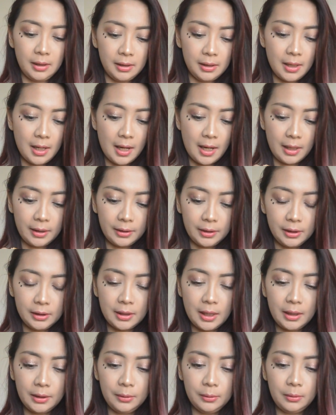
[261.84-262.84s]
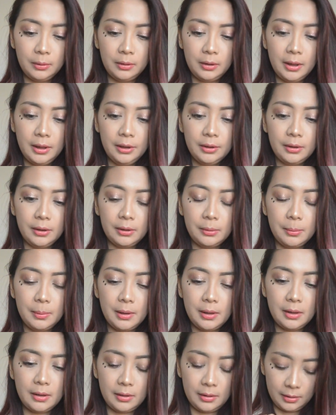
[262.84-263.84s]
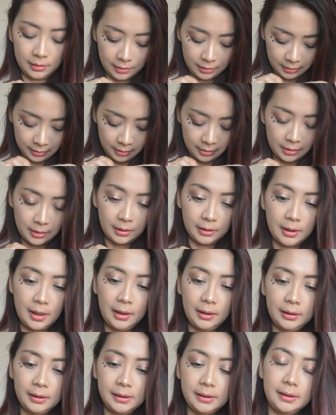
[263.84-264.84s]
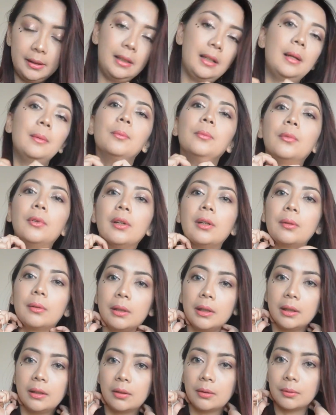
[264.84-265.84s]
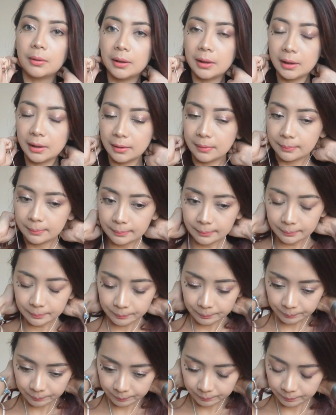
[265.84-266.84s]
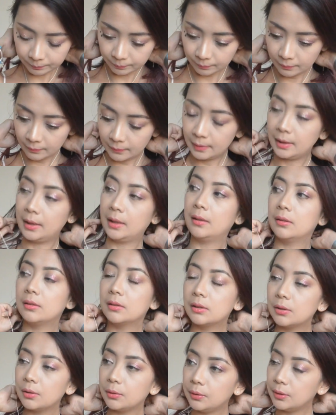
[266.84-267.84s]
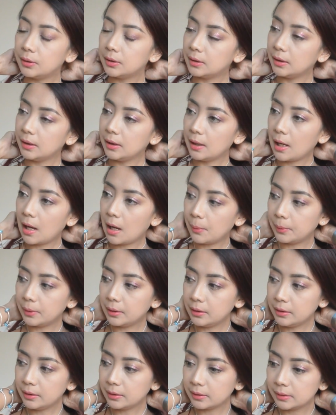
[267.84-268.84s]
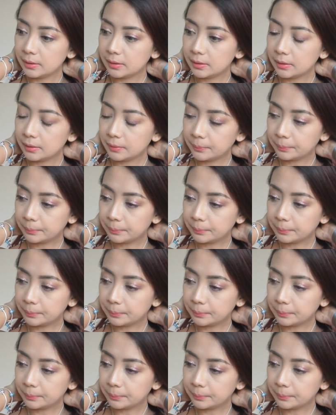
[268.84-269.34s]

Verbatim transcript: Yeah, I could I could layer it with the necklace that I'm wearing already. So you see how it looks.